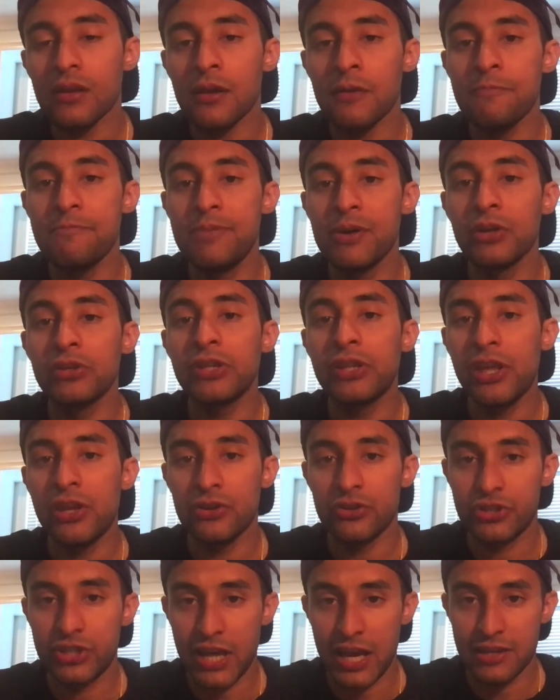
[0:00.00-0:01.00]
building
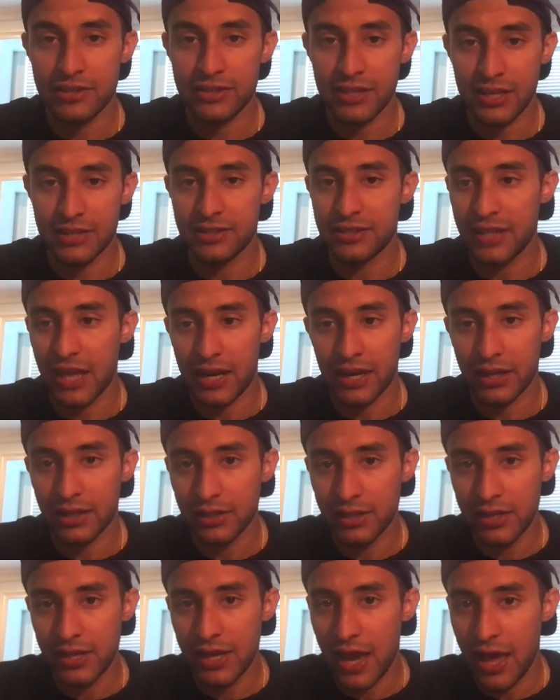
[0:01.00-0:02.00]
your chest
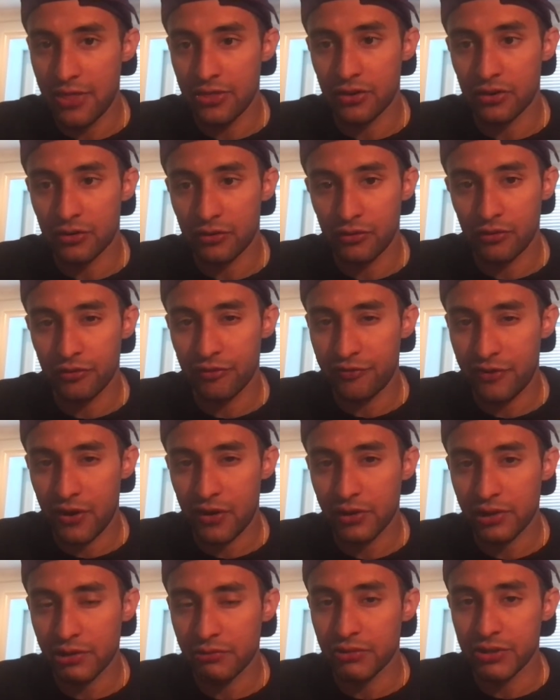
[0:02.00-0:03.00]
aesthetically, and they're
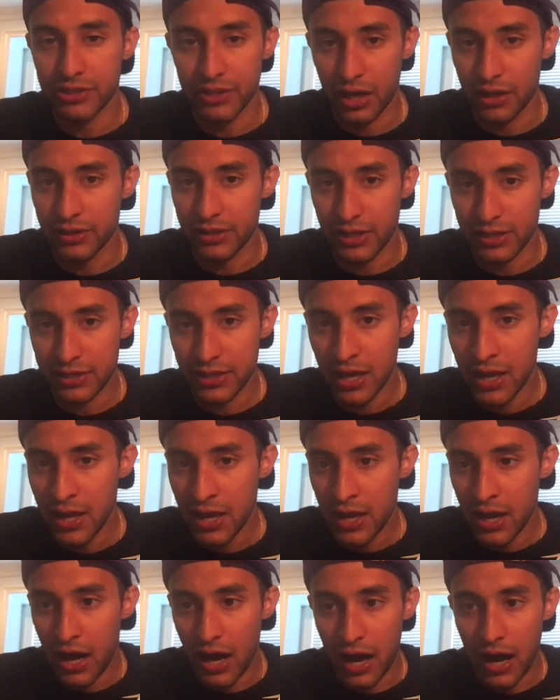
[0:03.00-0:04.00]
fairly redundant.
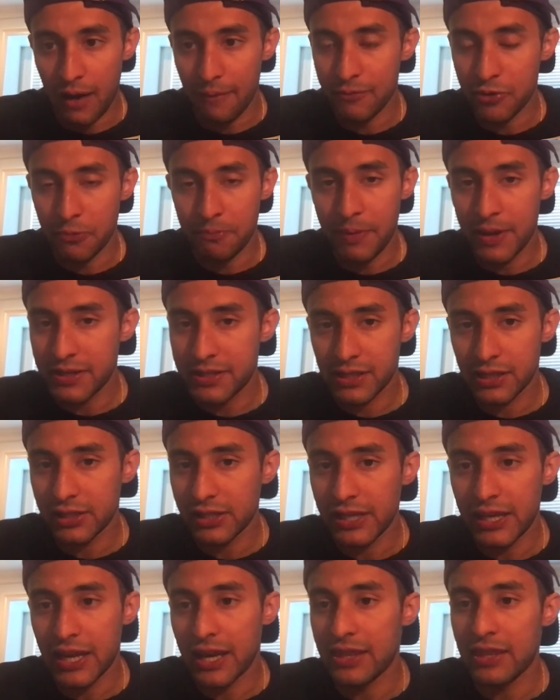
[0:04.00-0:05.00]
You're
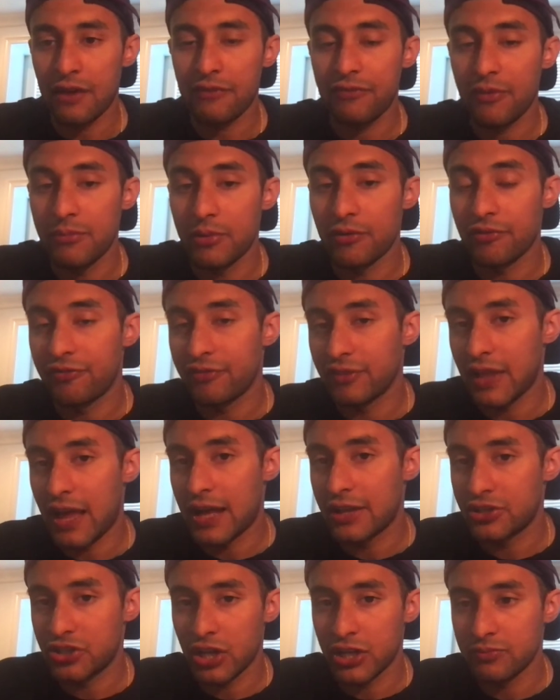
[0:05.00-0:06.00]
basically getting that from your
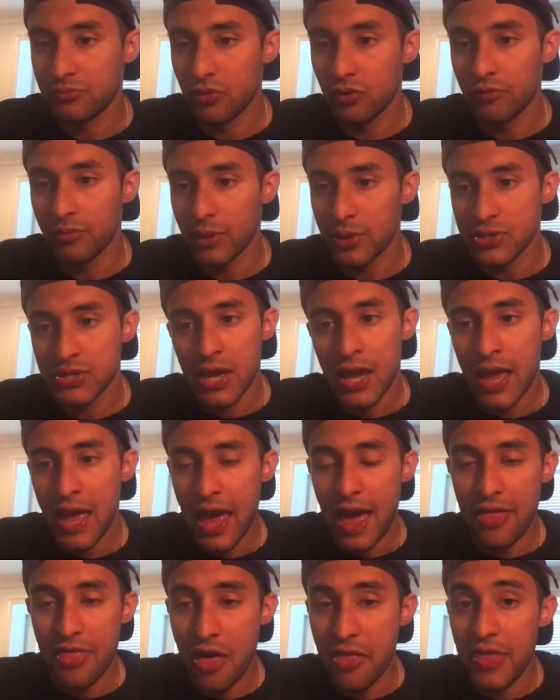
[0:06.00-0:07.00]
flat chest movements.
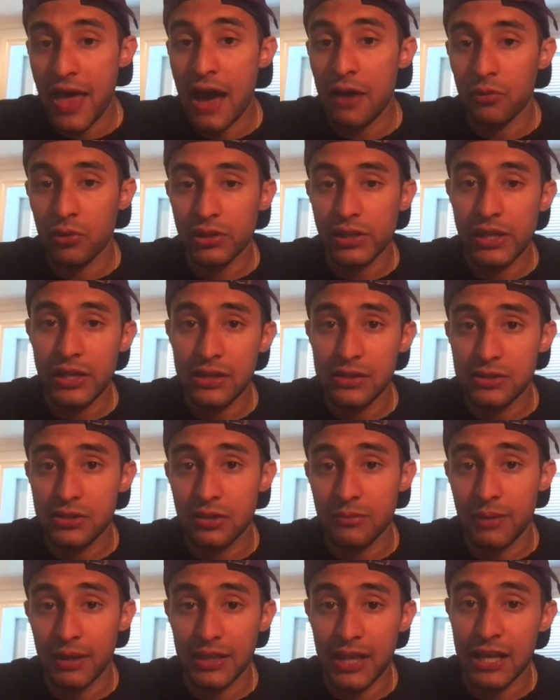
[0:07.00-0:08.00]
And then that will lead
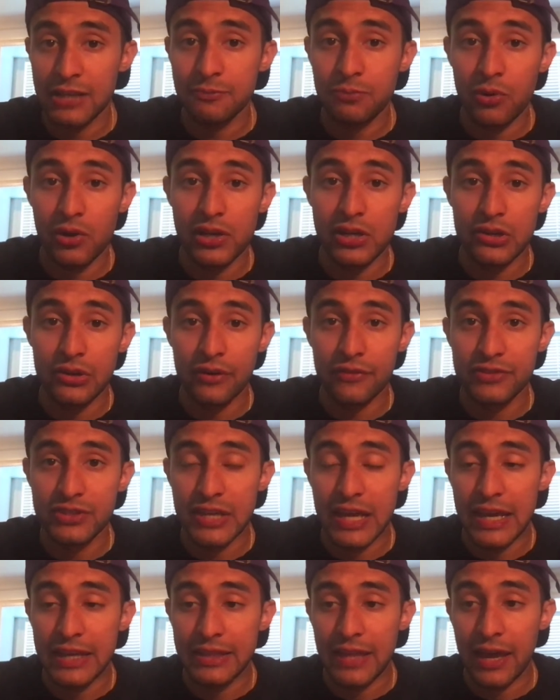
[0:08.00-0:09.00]
into my last point here of
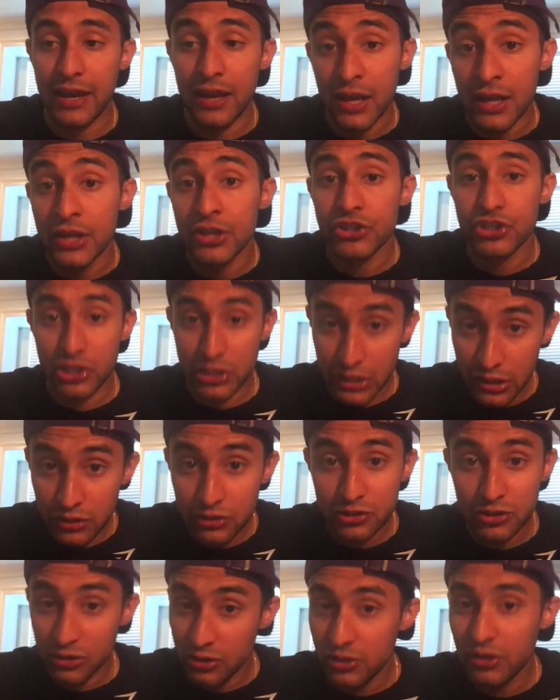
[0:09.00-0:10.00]
saying that still
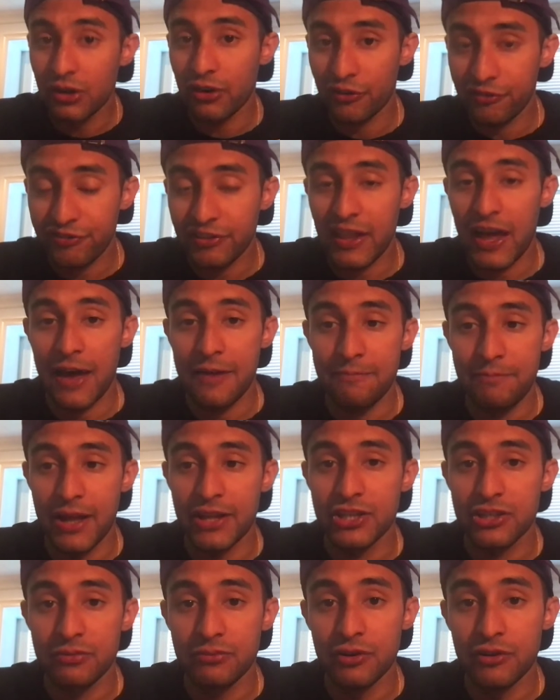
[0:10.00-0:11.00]
do your flat
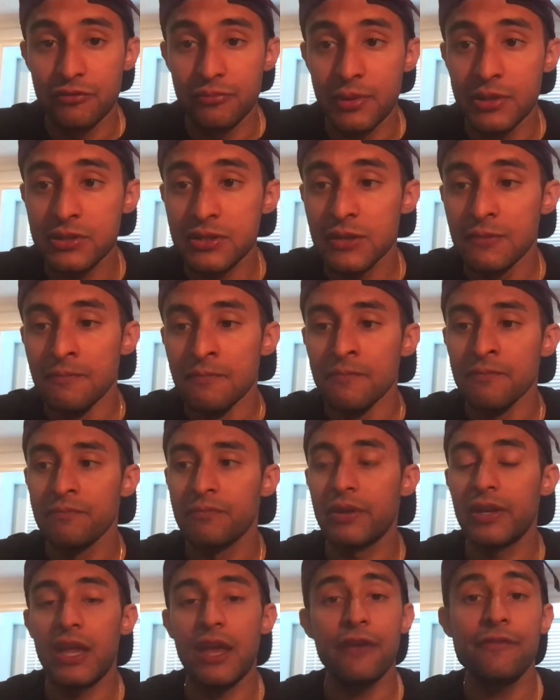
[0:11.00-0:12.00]
bench movements.
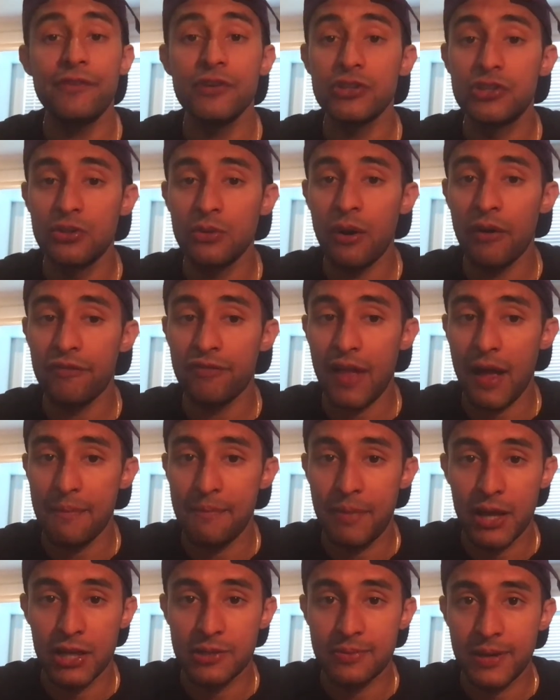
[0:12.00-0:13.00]
But if you do a flat
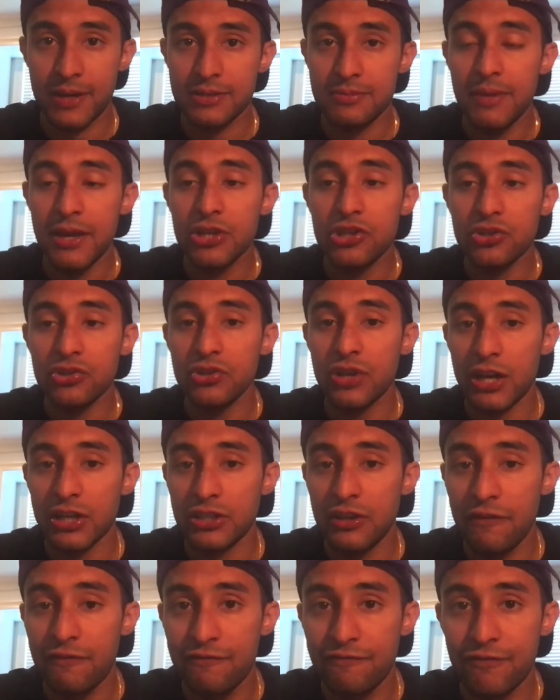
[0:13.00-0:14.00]
bench press, make sure you
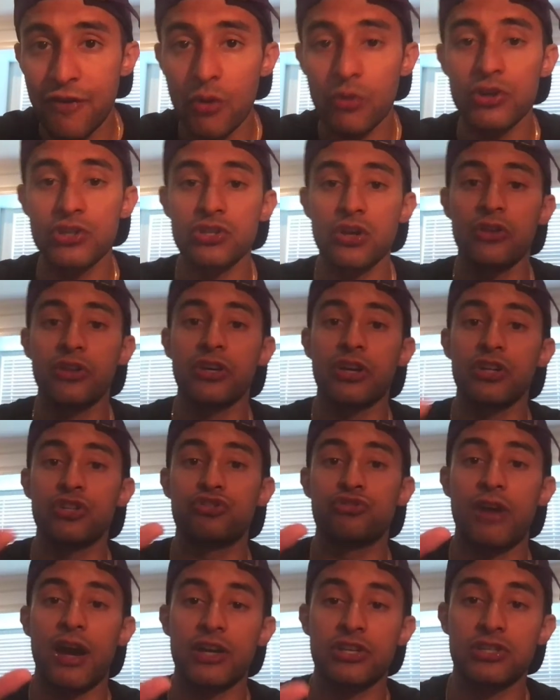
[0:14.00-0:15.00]
actually focus on the
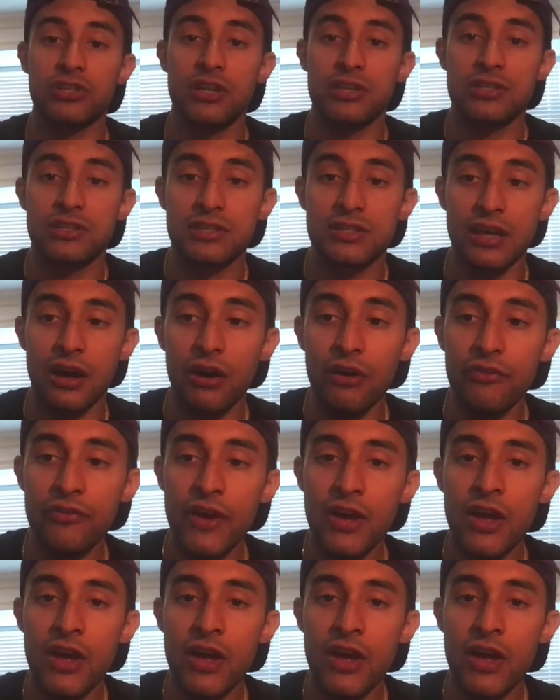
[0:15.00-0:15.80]
contraction itself